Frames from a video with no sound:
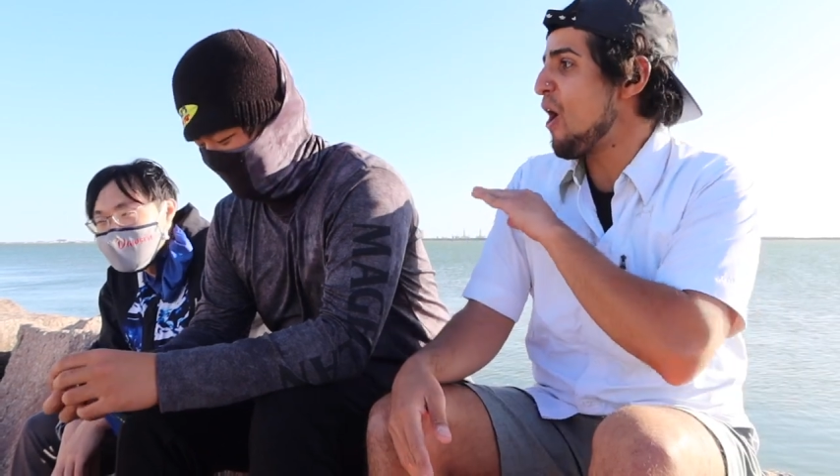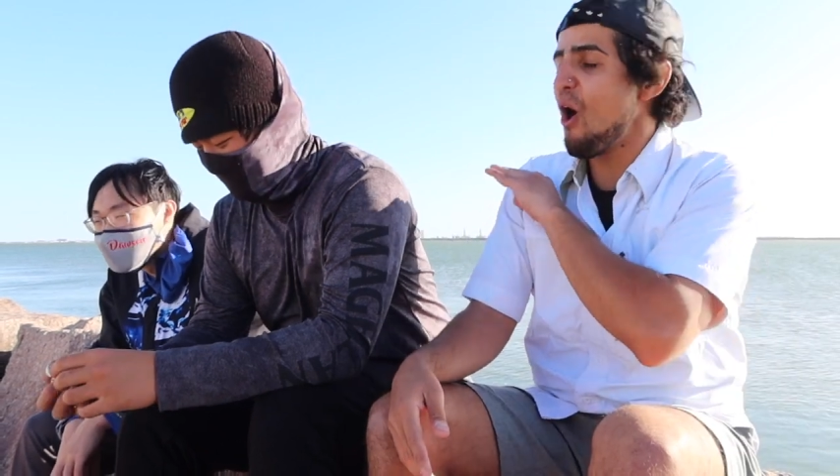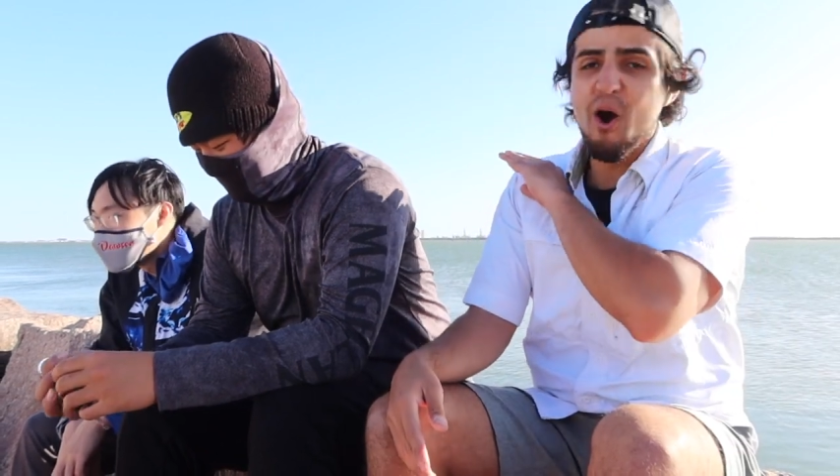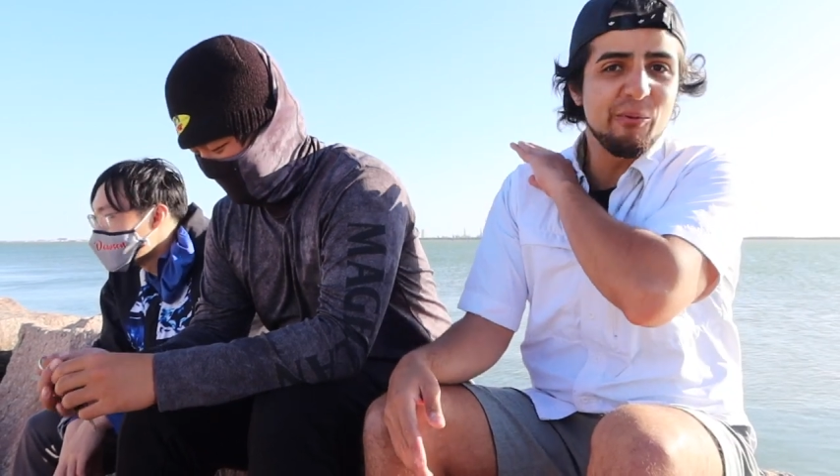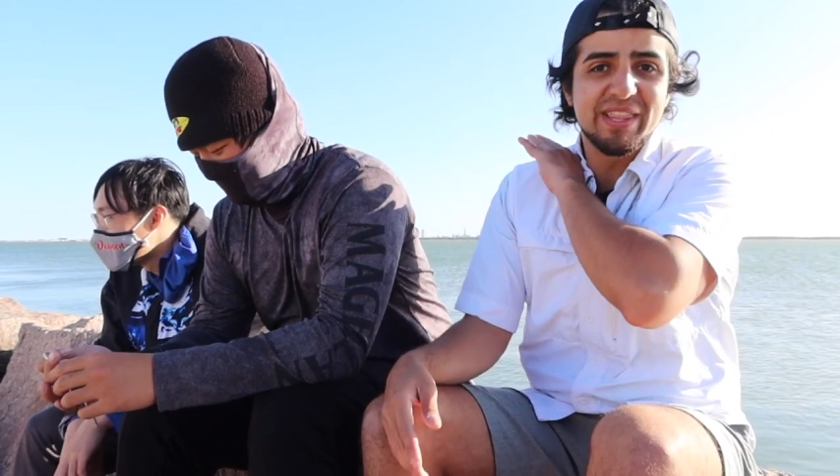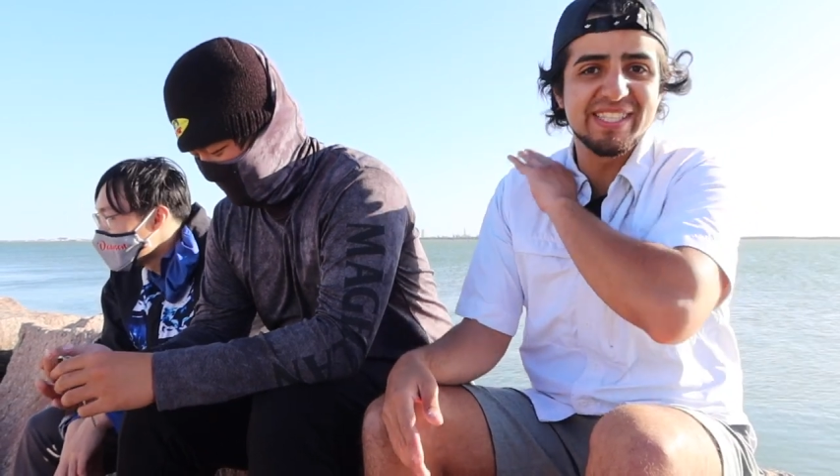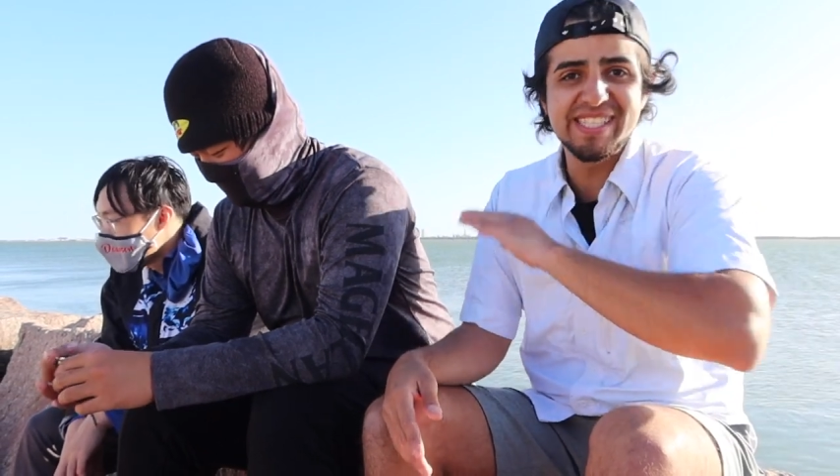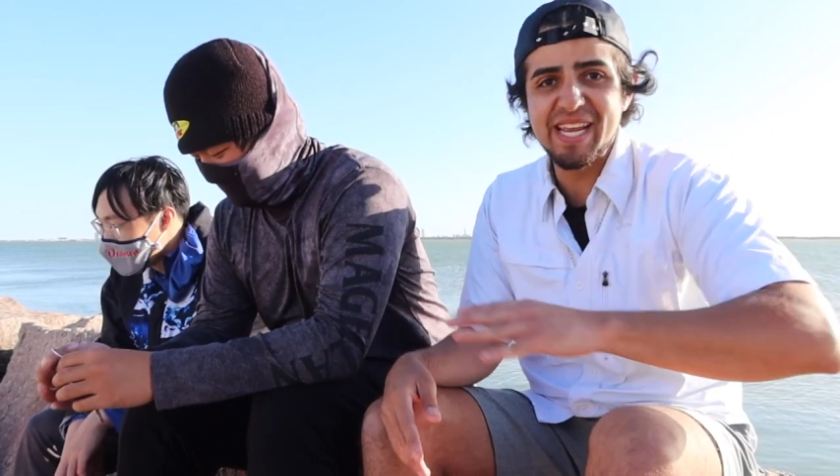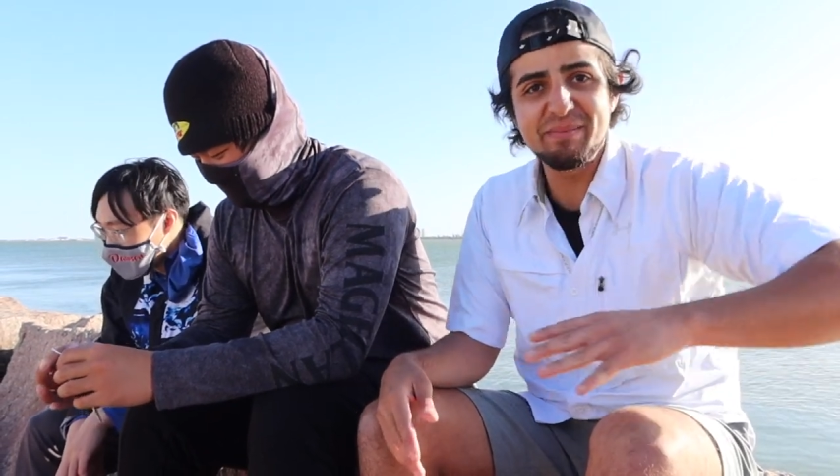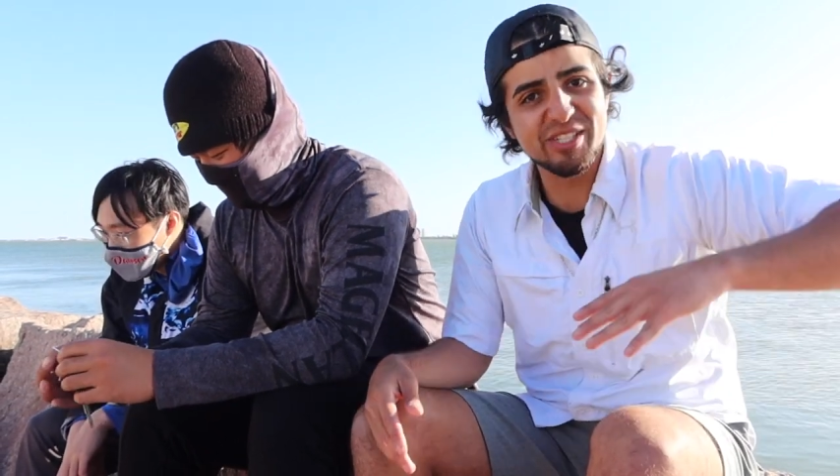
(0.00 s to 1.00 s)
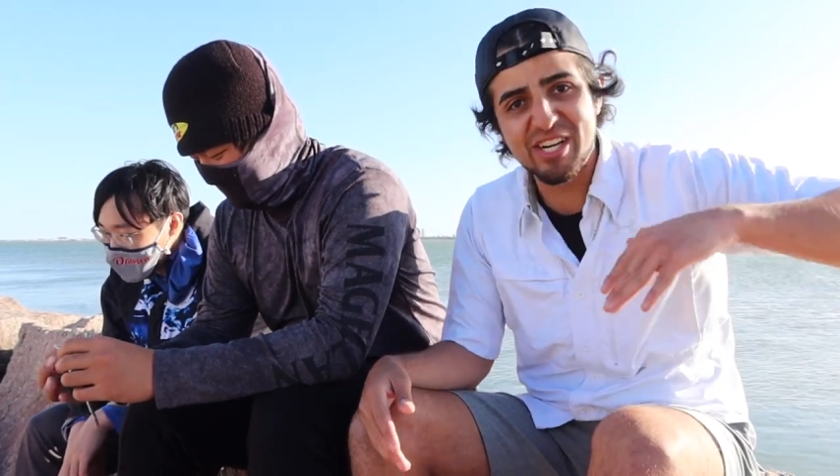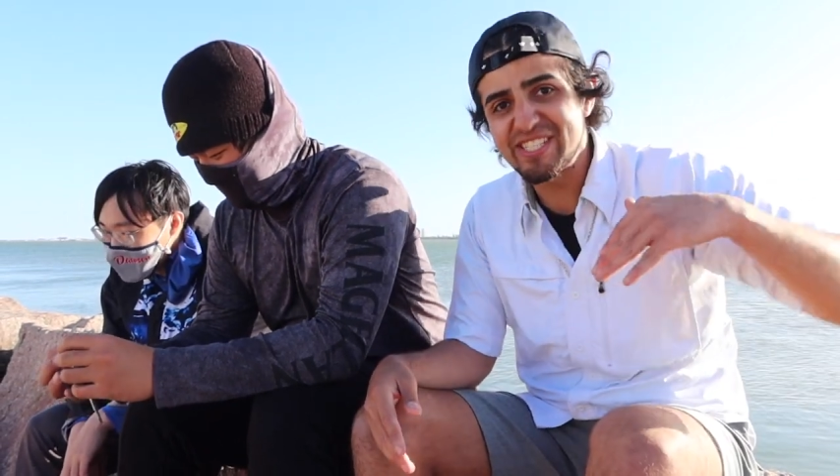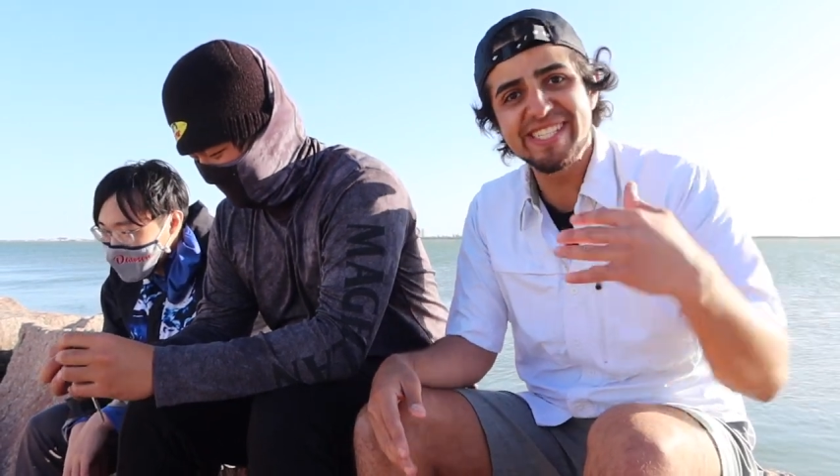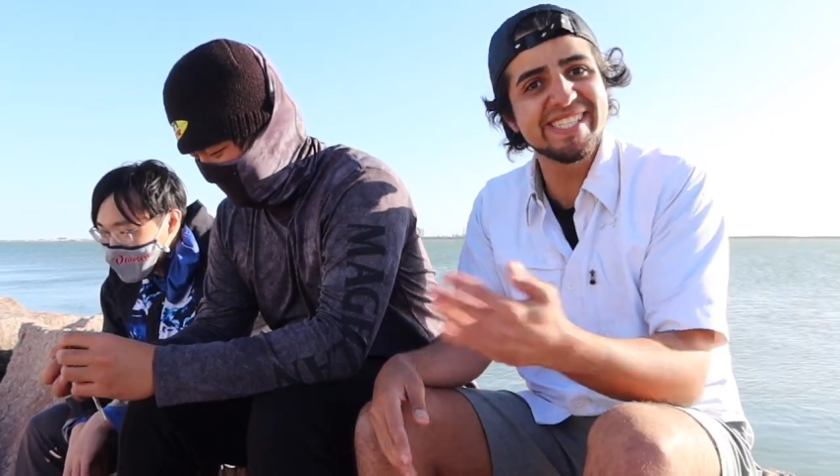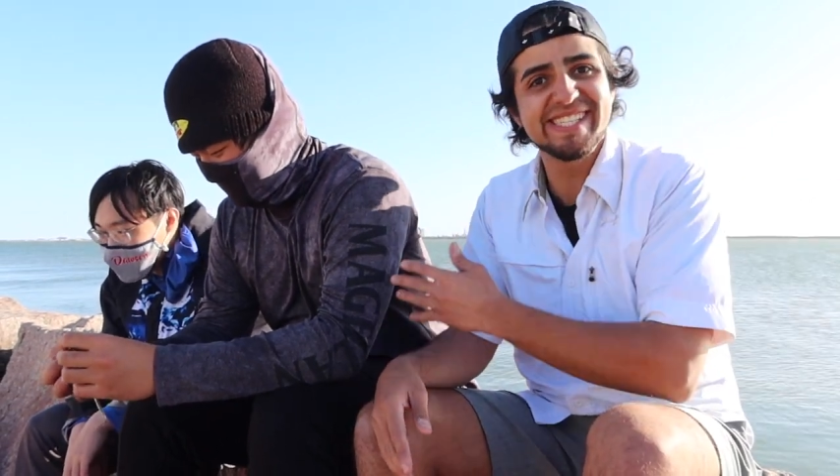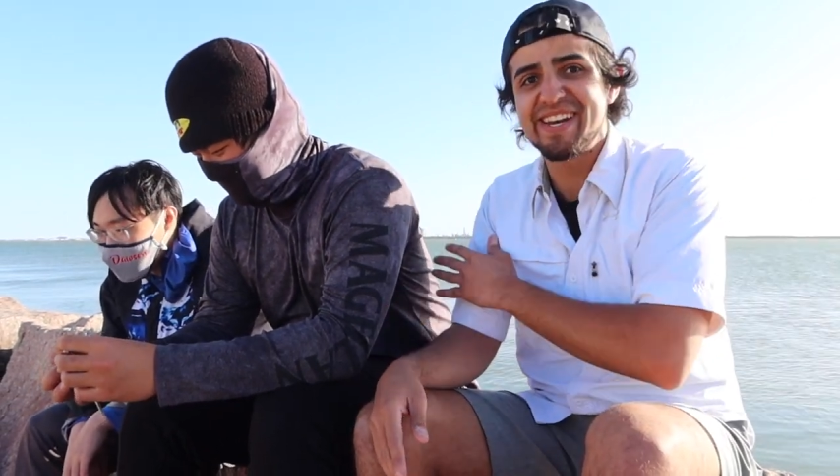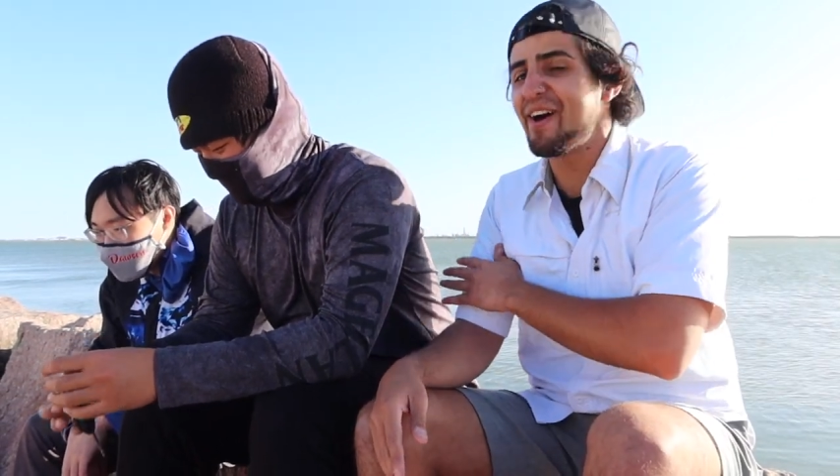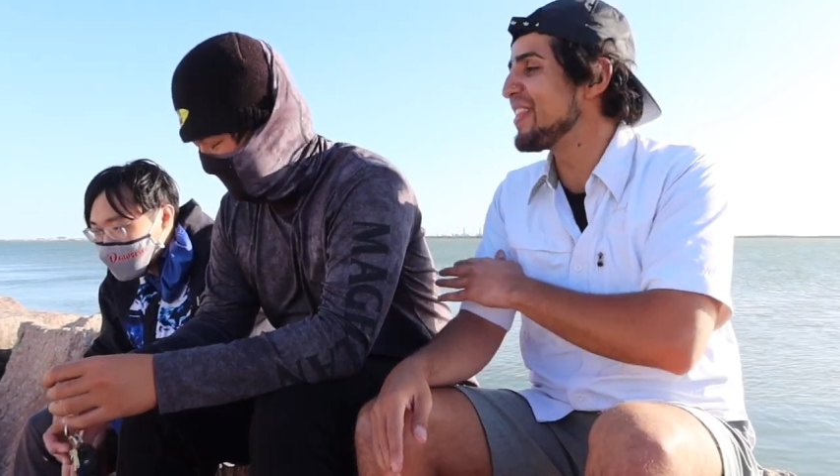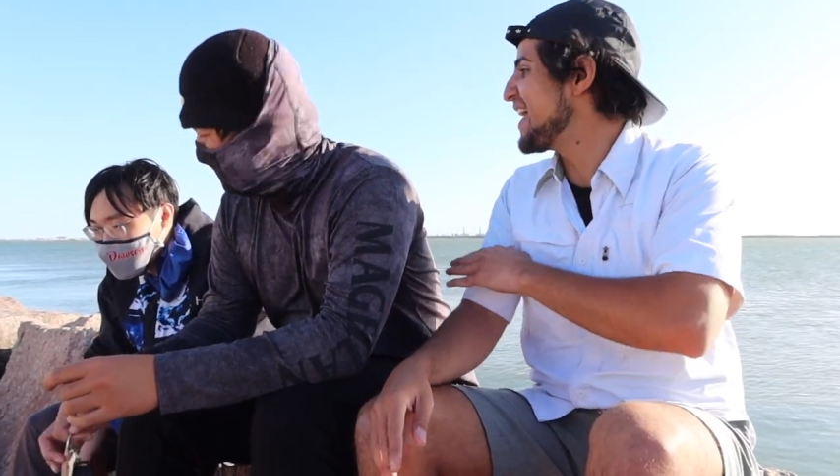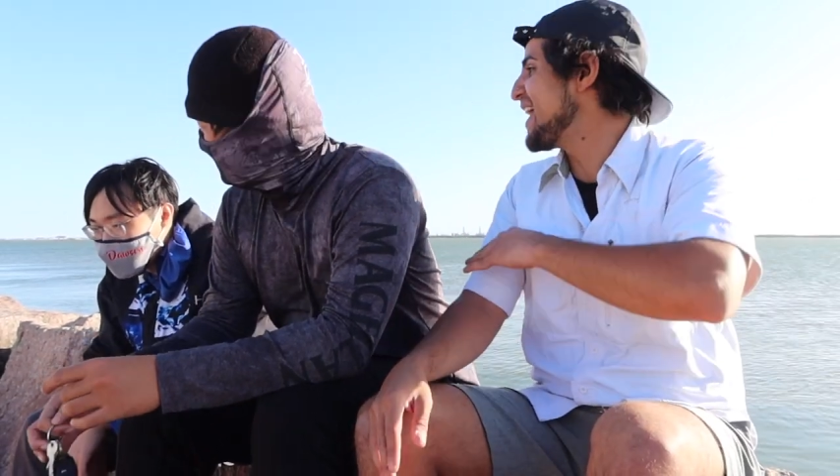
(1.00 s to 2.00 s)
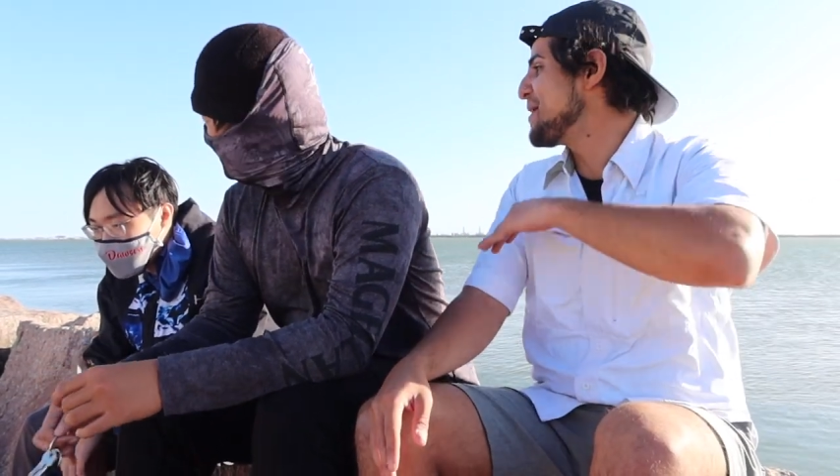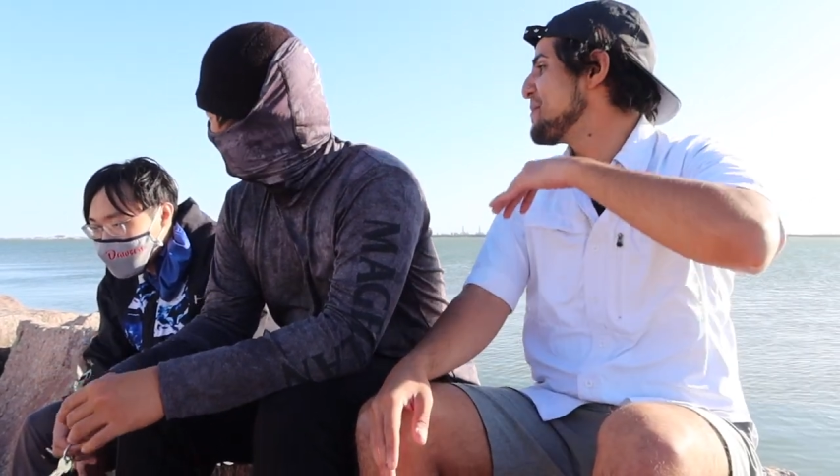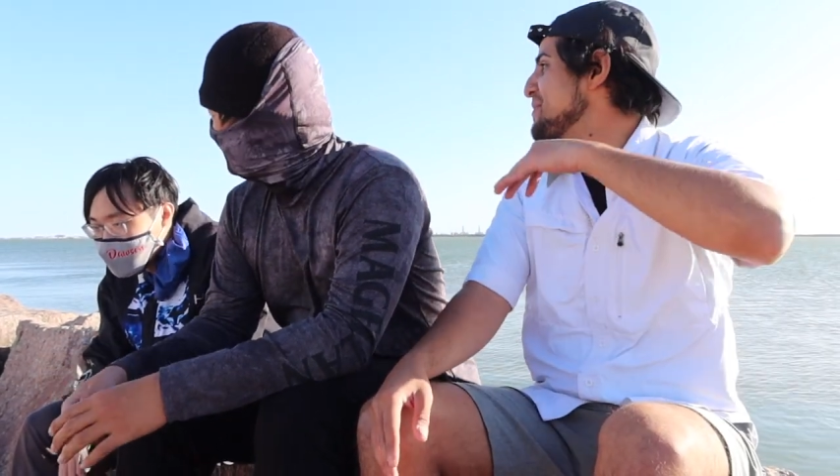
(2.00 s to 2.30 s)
all with the same jerseys and all that.